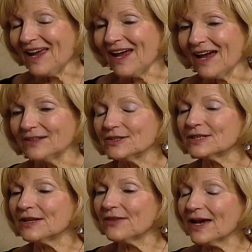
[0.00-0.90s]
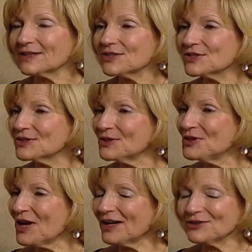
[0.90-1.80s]
And that's
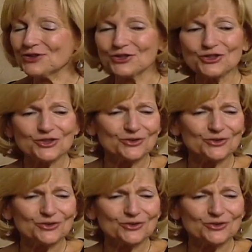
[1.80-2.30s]
not to